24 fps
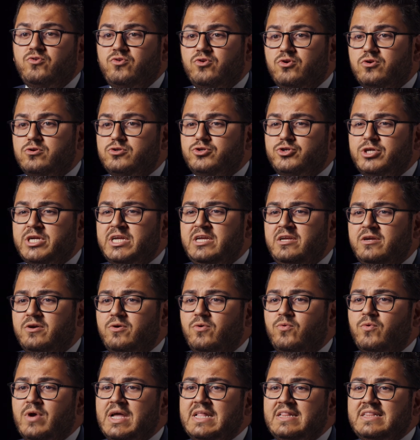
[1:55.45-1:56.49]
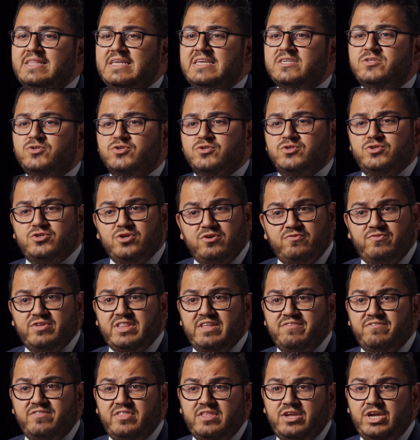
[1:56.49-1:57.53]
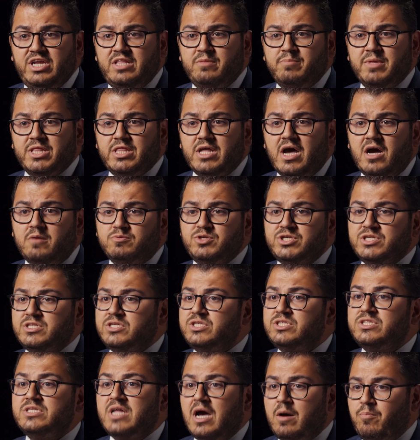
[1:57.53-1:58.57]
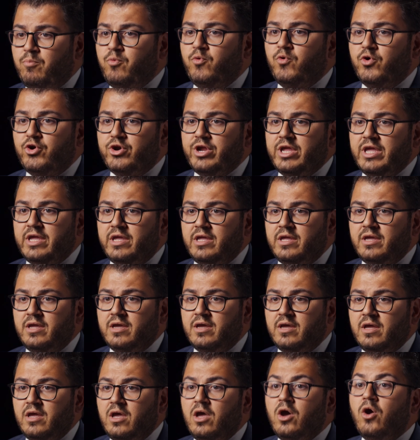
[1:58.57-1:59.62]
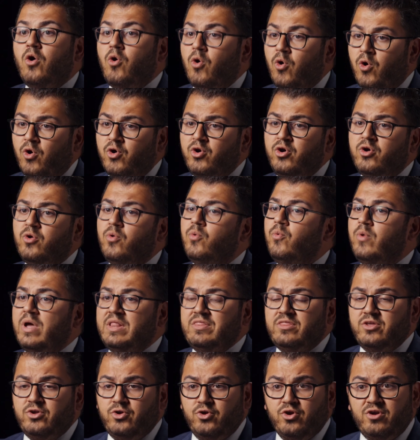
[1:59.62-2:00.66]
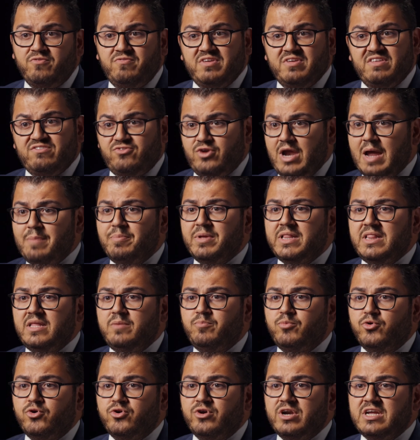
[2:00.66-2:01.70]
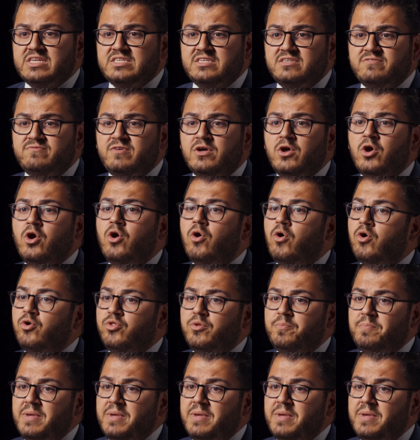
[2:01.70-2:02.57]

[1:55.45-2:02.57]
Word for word: surgery when these conservative treatment options stop working or when the curve is rapidly progressive or the